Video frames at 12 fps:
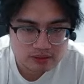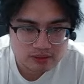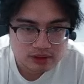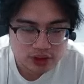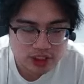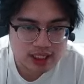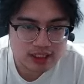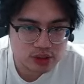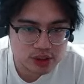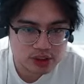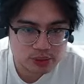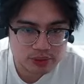You're kind of
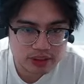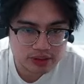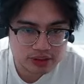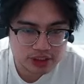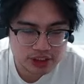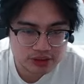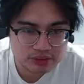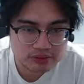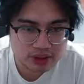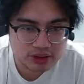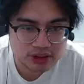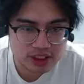useless without your shield
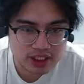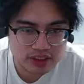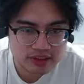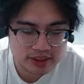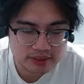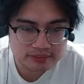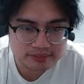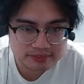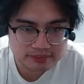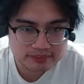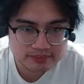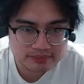on your second skill.
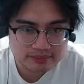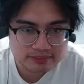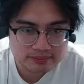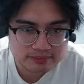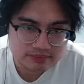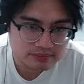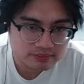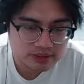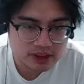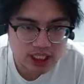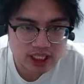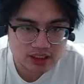
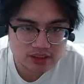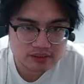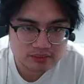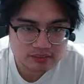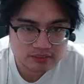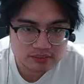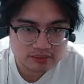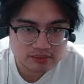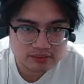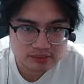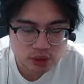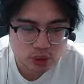Chang'e.
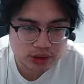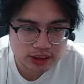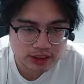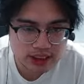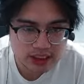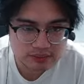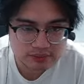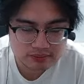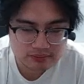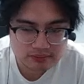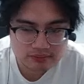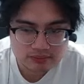No CC.
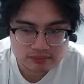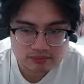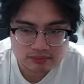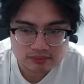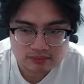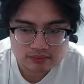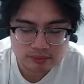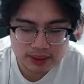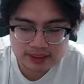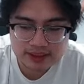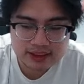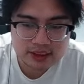Pretty
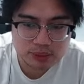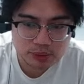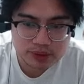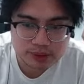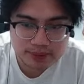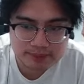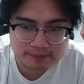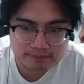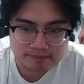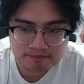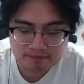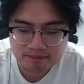decent movement speed.
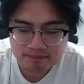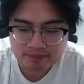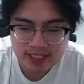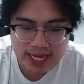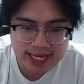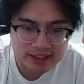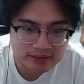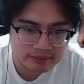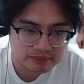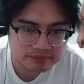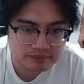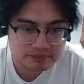A.
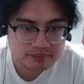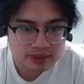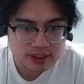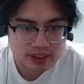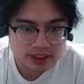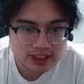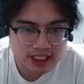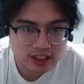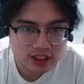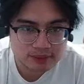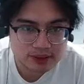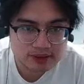
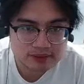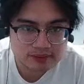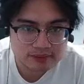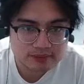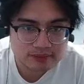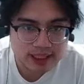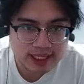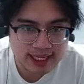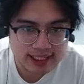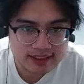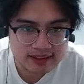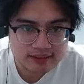Cyclops.
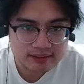A.